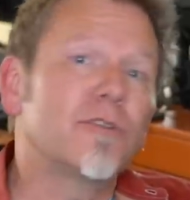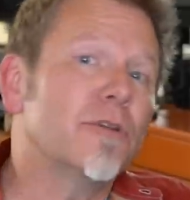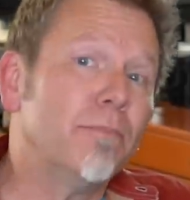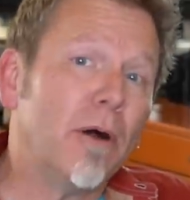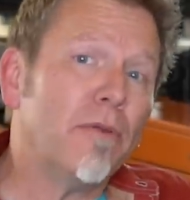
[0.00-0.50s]

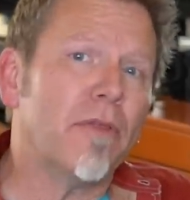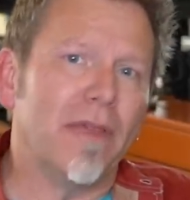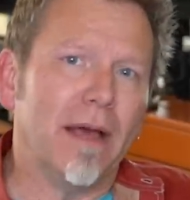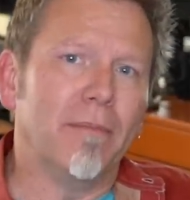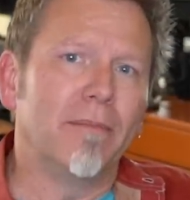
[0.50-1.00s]
to both of
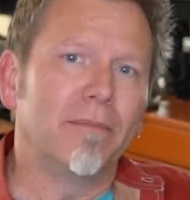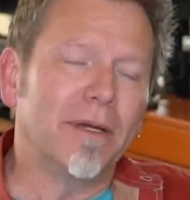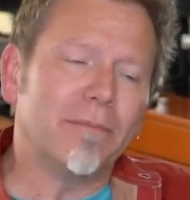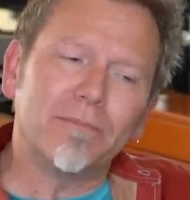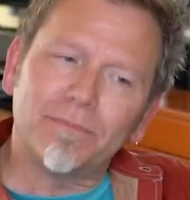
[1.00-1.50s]
them,
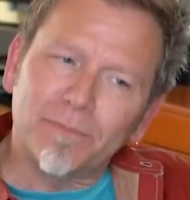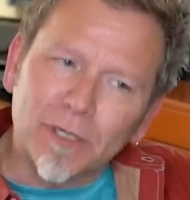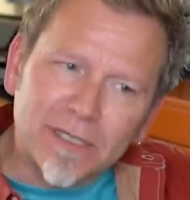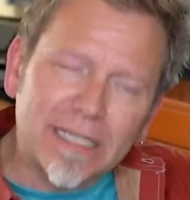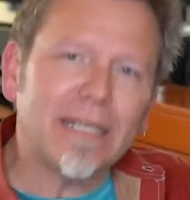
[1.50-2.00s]
but
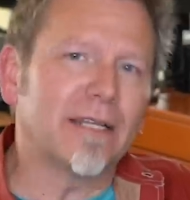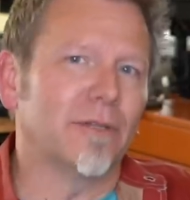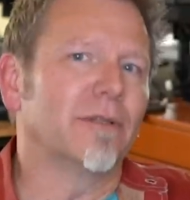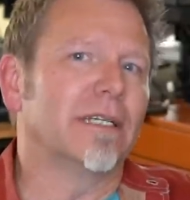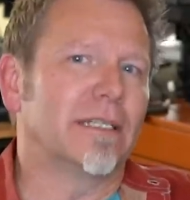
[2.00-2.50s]

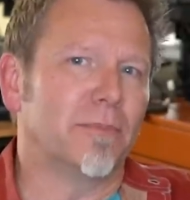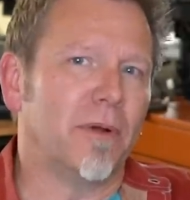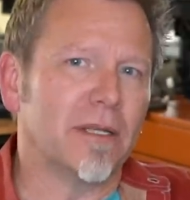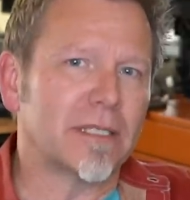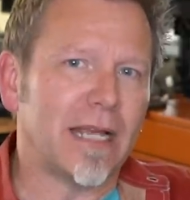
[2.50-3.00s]
particularly to
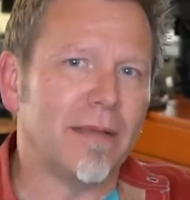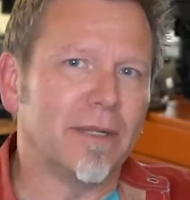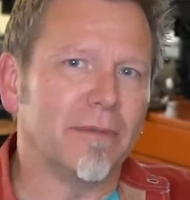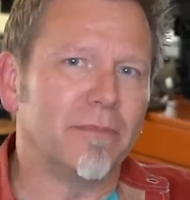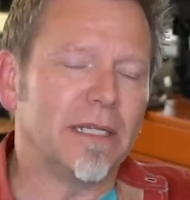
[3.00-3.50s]
Paul
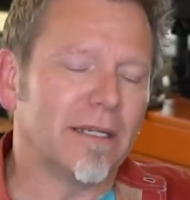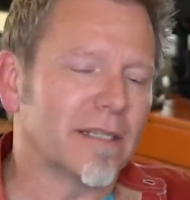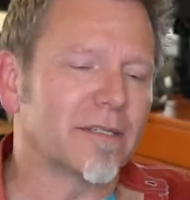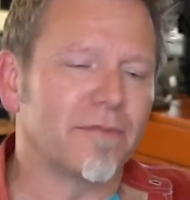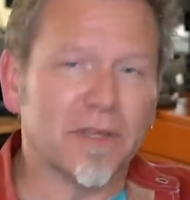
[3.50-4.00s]
Simon
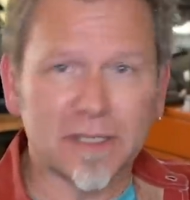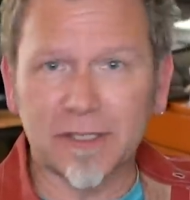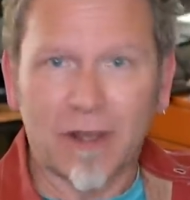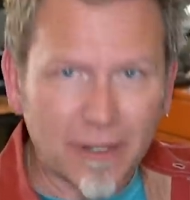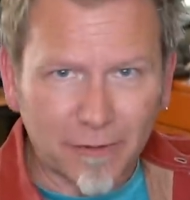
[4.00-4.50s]
because of the
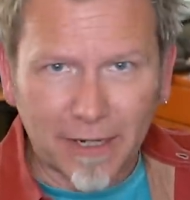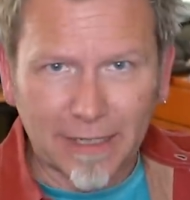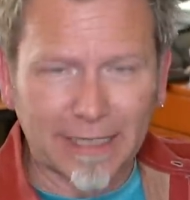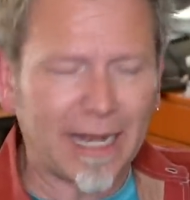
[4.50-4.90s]
songwriting.